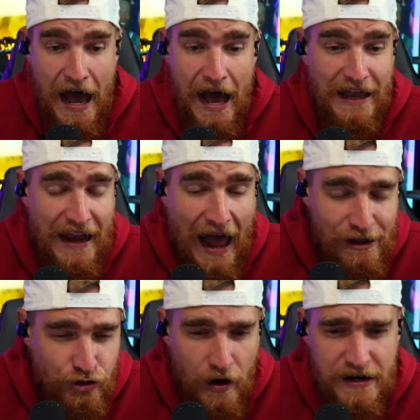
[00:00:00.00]
Again,
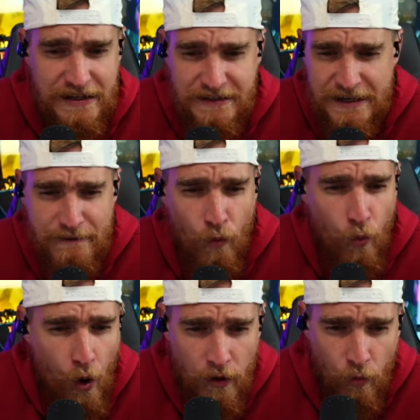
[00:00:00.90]
I tried to see
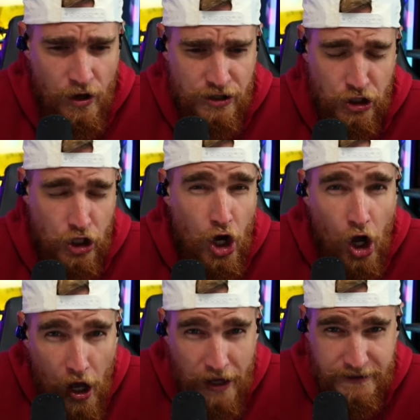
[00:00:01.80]
what was the
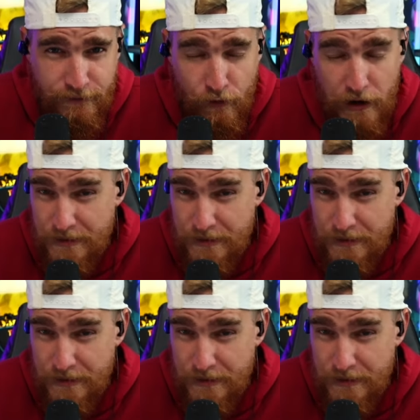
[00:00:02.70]
cause for it.